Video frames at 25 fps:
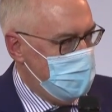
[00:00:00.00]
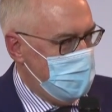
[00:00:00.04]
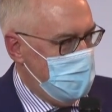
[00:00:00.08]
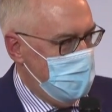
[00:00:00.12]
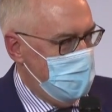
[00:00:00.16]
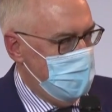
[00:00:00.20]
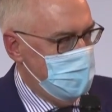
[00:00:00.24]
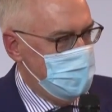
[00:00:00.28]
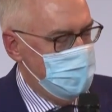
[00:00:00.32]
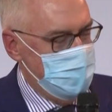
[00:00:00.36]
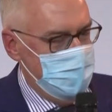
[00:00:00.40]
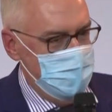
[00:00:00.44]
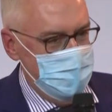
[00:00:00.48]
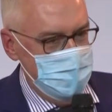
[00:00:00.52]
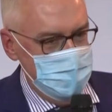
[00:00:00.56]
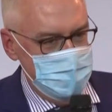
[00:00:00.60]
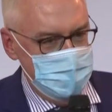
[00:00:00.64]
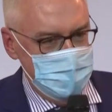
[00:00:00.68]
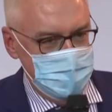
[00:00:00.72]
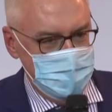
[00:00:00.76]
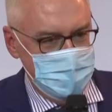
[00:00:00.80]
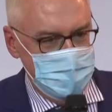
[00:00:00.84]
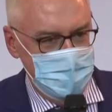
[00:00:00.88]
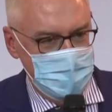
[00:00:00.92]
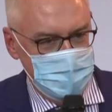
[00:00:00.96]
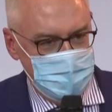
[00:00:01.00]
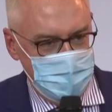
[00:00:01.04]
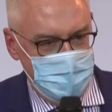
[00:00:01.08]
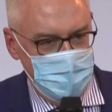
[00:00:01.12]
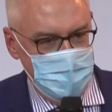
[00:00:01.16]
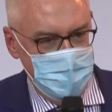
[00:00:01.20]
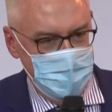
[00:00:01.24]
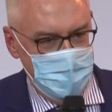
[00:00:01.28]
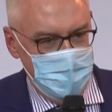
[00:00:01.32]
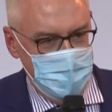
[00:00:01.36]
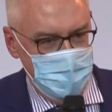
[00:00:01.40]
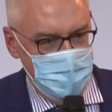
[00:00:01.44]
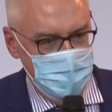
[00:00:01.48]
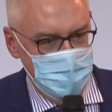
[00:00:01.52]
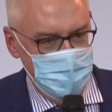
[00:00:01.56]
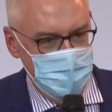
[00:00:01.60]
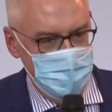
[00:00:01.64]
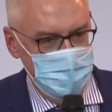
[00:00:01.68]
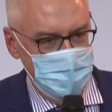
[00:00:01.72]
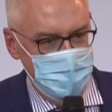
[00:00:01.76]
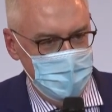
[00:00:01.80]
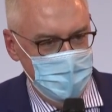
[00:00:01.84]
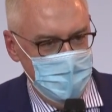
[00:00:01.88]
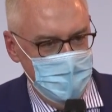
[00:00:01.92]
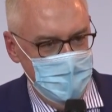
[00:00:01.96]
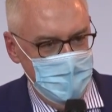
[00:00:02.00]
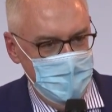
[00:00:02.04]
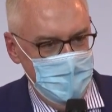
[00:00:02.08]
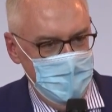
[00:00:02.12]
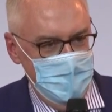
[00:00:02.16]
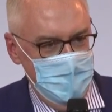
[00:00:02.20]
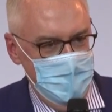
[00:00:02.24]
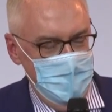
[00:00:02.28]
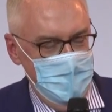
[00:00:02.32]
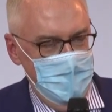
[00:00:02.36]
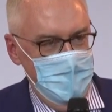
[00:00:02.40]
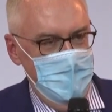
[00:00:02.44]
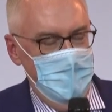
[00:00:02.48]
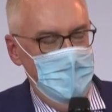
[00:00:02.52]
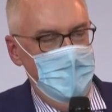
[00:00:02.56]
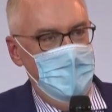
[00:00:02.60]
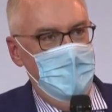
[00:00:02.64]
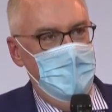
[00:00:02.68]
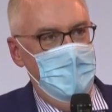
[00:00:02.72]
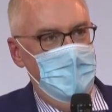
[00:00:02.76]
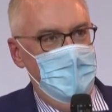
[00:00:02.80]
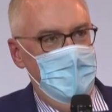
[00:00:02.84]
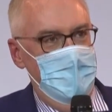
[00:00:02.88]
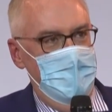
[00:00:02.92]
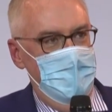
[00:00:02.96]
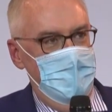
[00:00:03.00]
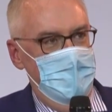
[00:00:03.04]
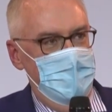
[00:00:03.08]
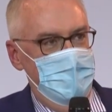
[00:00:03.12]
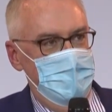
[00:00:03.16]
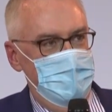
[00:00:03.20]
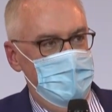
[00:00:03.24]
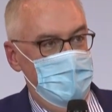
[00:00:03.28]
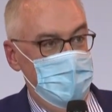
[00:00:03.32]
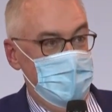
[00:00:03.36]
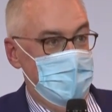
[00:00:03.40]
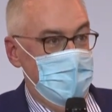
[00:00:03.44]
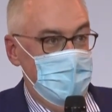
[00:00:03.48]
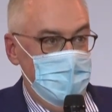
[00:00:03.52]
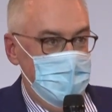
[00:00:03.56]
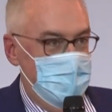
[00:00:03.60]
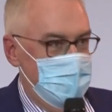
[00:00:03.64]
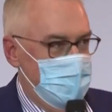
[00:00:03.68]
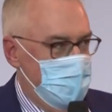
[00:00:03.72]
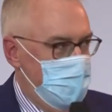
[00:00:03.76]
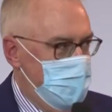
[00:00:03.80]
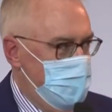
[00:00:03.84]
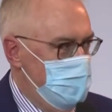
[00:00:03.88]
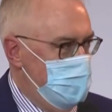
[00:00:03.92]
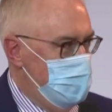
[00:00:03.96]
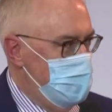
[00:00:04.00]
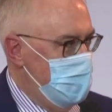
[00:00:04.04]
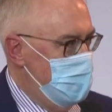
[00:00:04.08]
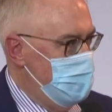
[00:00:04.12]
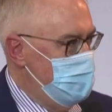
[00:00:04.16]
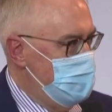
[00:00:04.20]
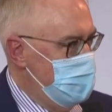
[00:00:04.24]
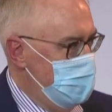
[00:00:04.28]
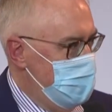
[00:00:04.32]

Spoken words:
cancer, they're successfully cured, but they don't have a job to